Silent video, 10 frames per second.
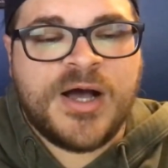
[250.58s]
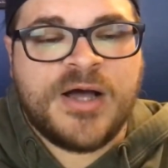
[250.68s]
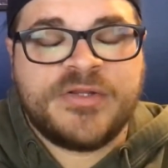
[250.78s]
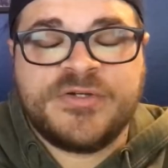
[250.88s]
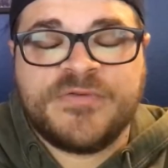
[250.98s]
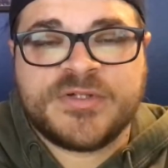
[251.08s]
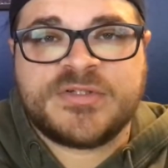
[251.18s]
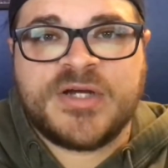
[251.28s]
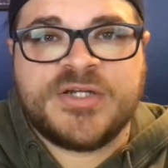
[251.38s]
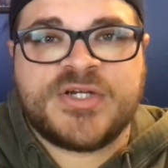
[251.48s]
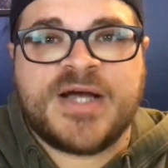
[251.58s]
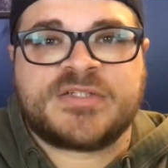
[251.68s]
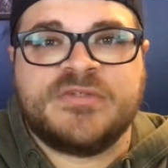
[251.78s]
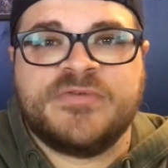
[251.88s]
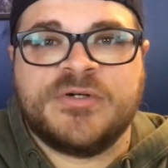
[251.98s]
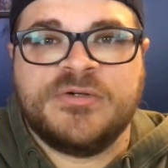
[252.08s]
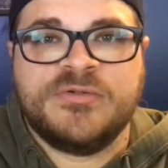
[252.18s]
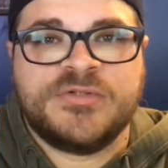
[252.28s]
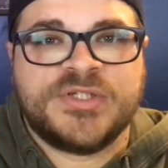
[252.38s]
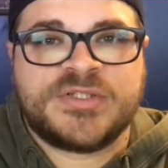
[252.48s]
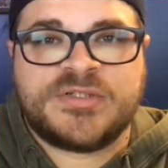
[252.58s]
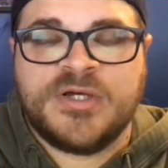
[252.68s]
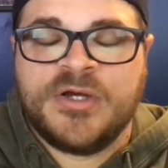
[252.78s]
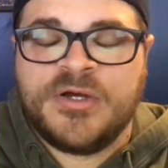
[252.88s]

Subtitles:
Then you've also got Jacksonville, who just